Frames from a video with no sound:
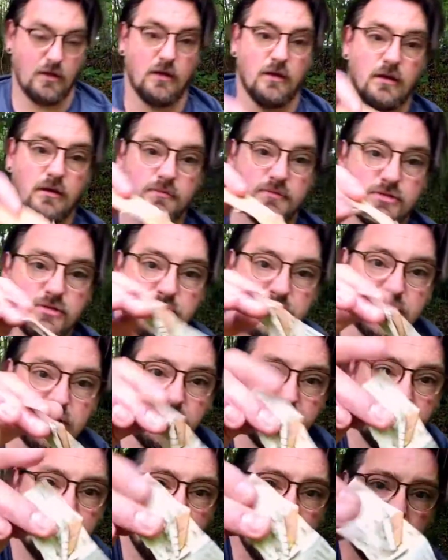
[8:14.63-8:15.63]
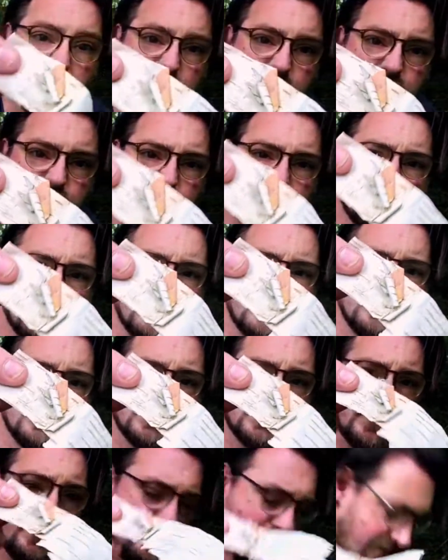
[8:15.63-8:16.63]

some silver birch, just like that.